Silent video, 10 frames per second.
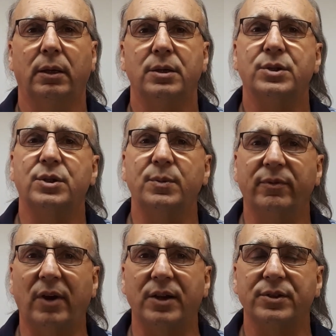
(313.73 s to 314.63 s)

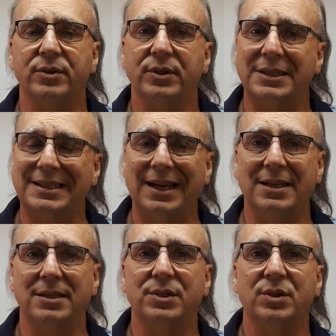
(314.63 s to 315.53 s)
Supervisors, it
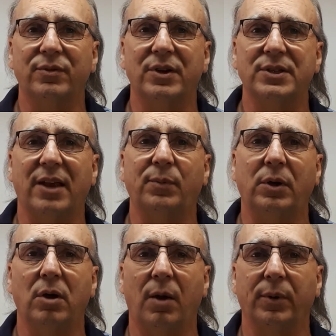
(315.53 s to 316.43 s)
states that supervisors have to be
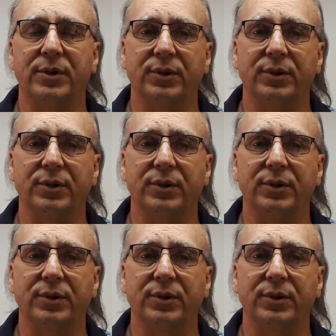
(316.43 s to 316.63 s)
competent.